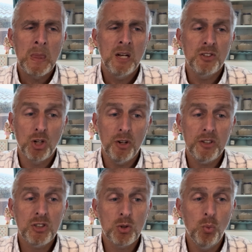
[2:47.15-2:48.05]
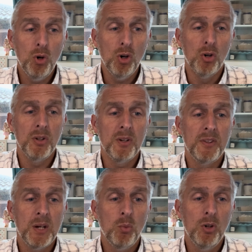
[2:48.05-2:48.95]
as God had sworn
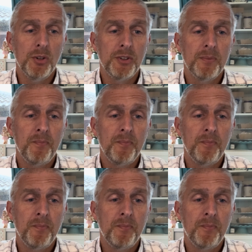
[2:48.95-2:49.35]
they would.